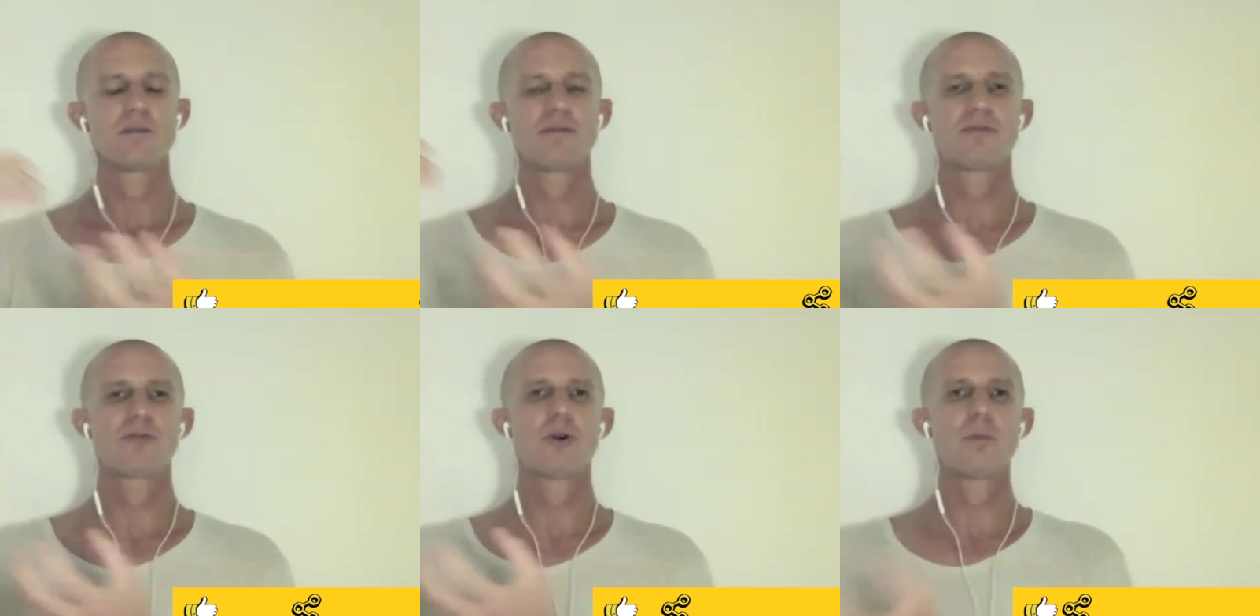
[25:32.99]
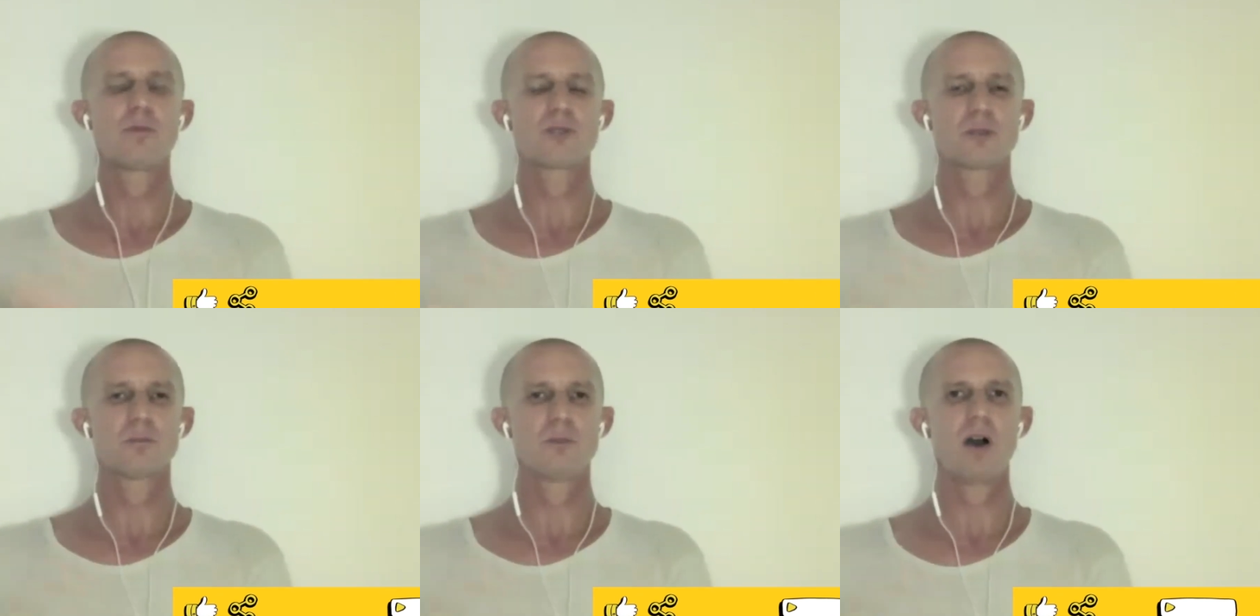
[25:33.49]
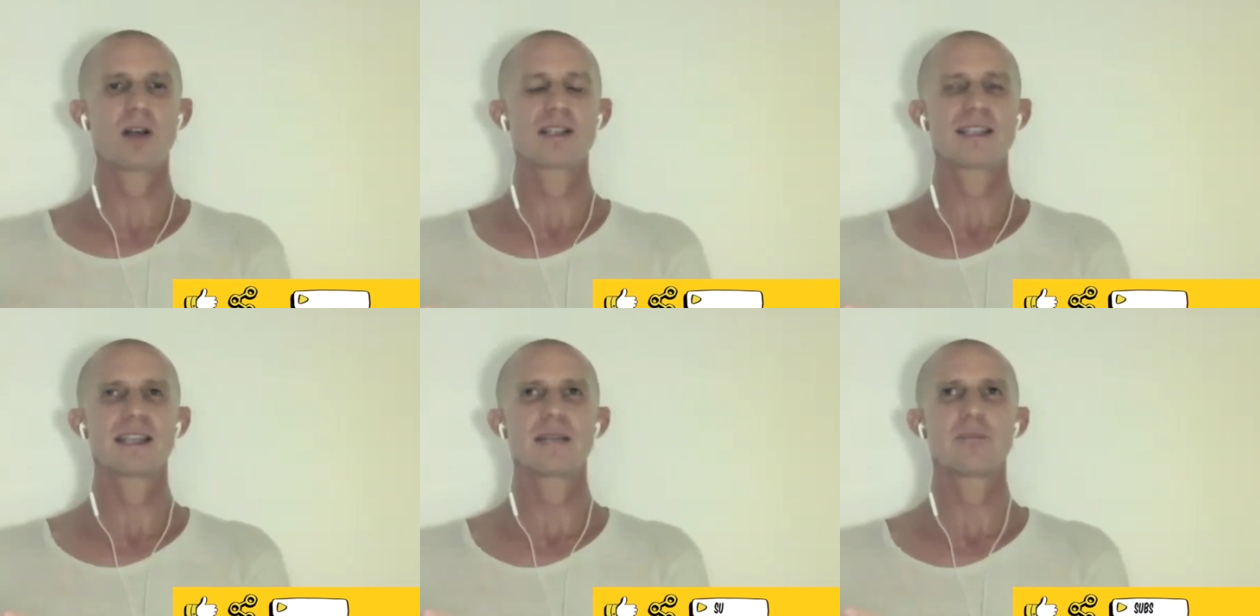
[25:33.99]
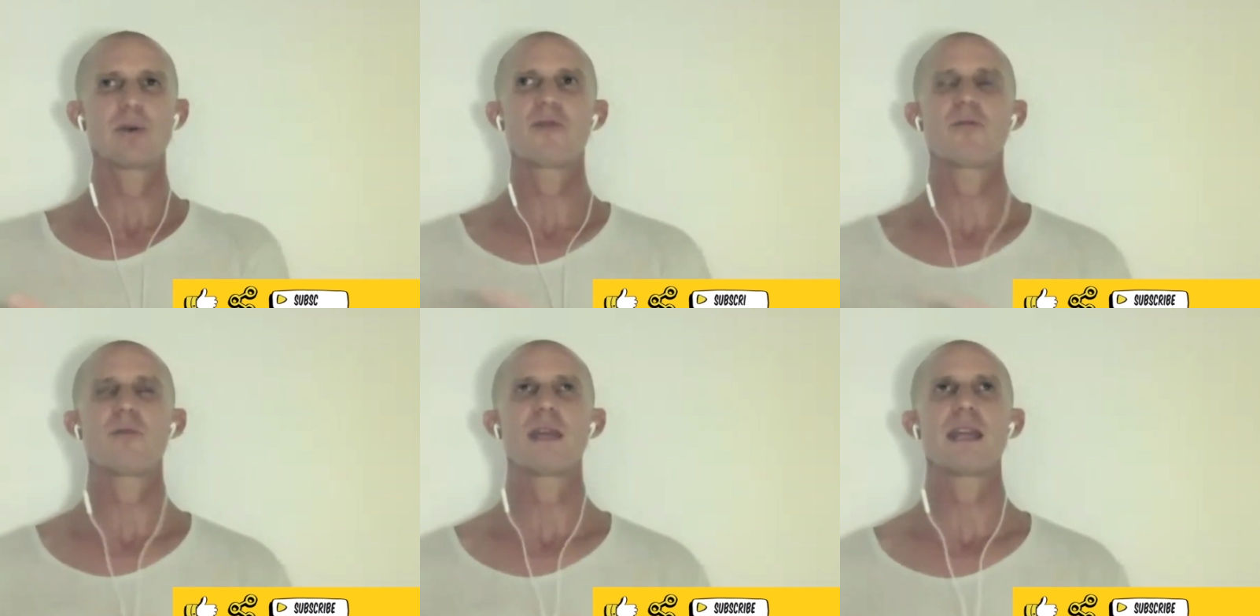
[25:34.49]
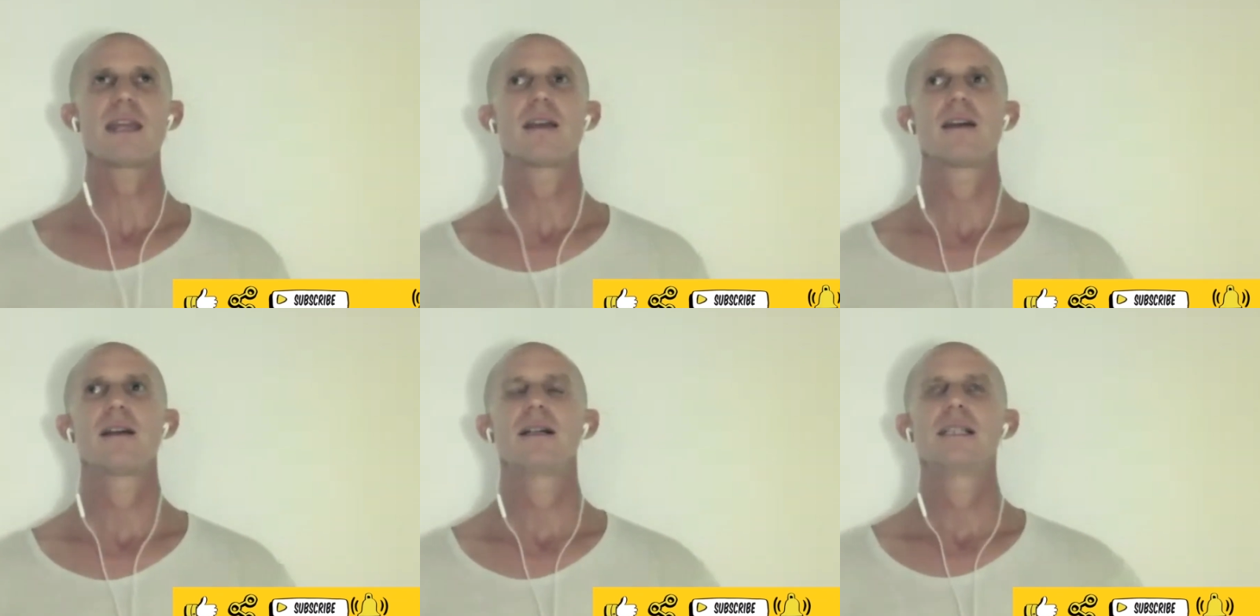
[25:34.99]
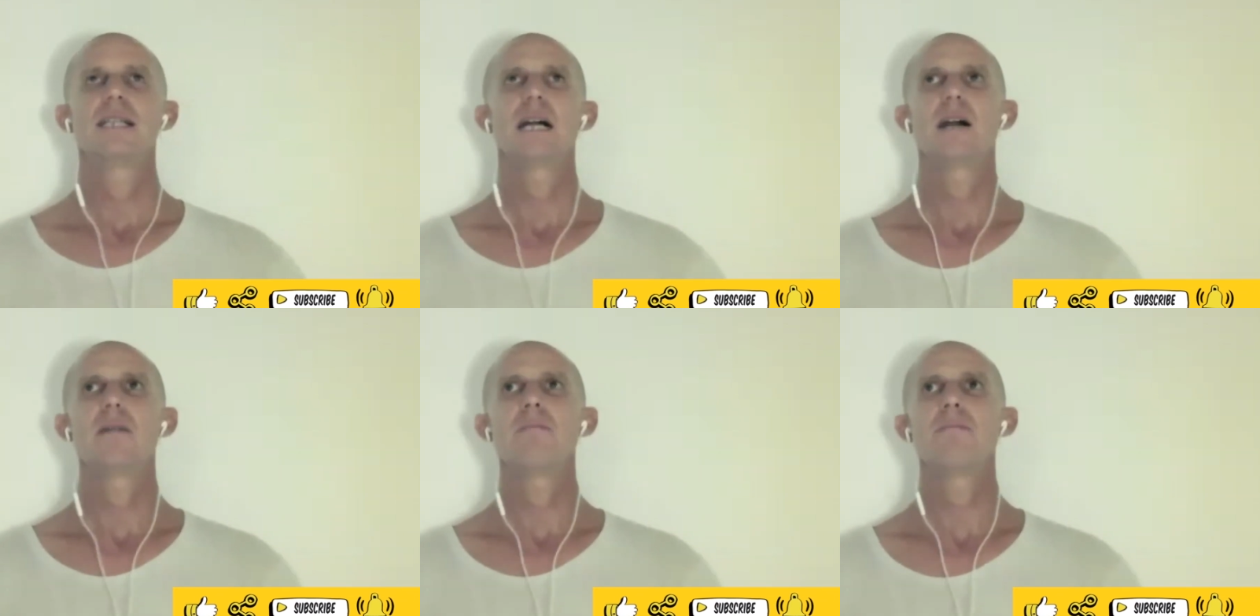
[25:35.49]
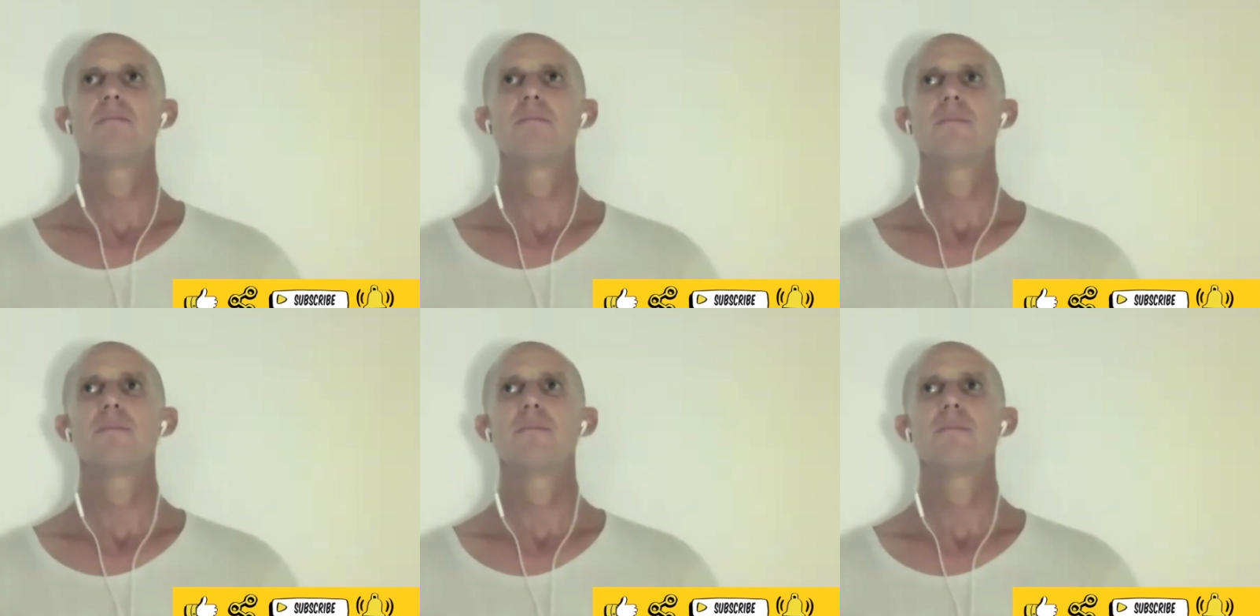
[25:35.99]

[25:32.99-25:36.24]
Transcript: from some marketing, but for me, the